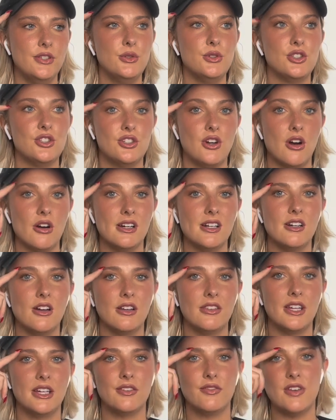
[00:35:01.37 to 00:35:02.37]
started
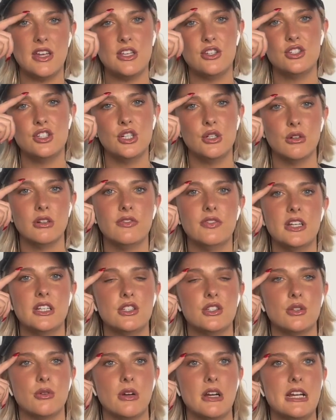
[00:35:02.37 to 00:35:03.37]
on phase 2 or phase
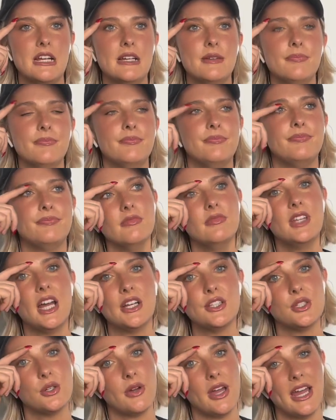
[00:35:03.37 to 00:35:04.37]
3,
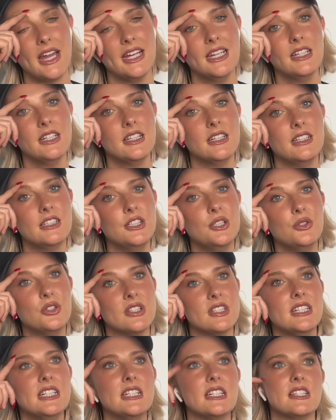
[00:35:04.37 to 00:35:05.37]
that's okay. You
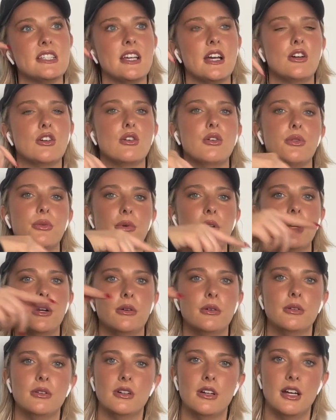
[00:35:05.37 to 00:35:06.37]
just need to cycle
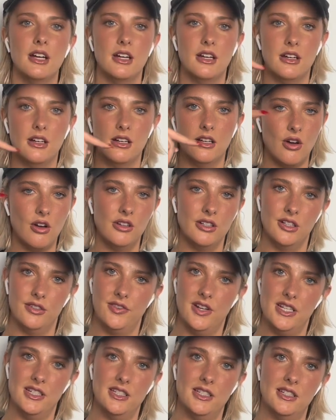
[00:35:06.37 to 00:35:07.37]
through all your
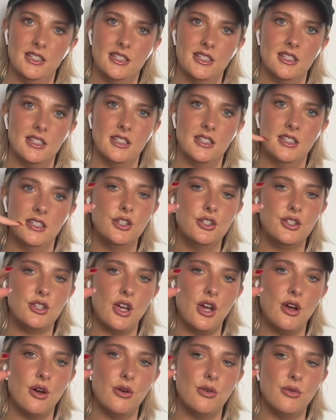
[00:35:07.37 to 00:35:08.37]
phases.
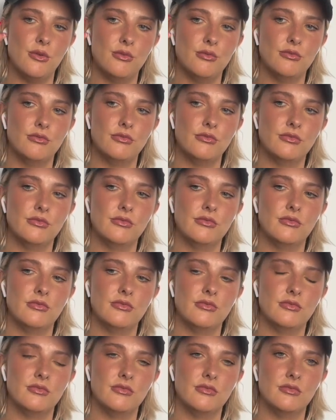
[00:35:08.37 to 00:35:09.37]
So
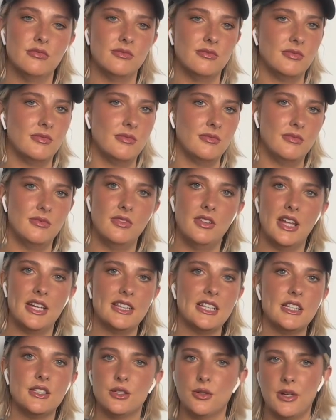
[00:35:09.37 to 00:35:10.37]
like
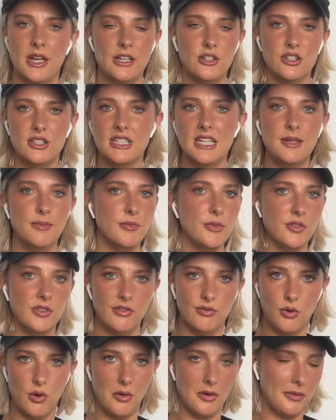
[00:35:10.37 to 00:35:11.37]
that's okay. Just keep
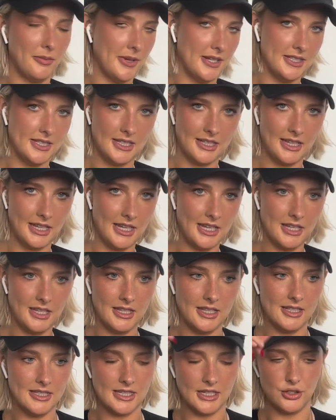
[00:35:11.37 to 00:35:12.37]
moving forward, basically,
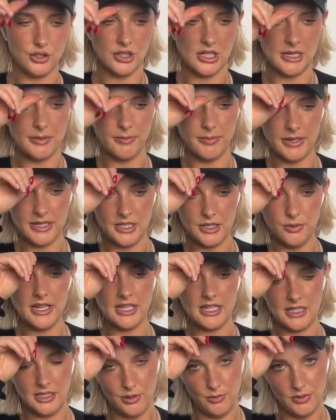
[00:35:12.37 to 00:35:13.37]
essentially. But you
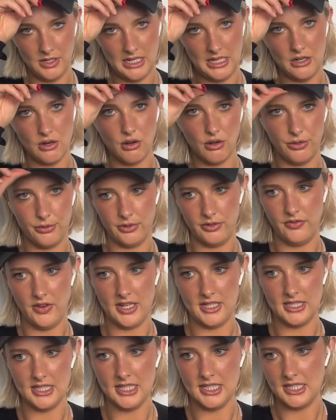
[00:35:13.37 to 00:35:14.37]
need all three
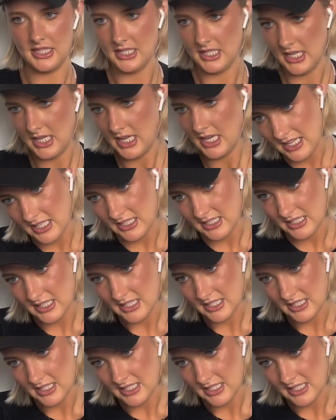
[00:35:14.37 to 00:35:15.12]
phases, and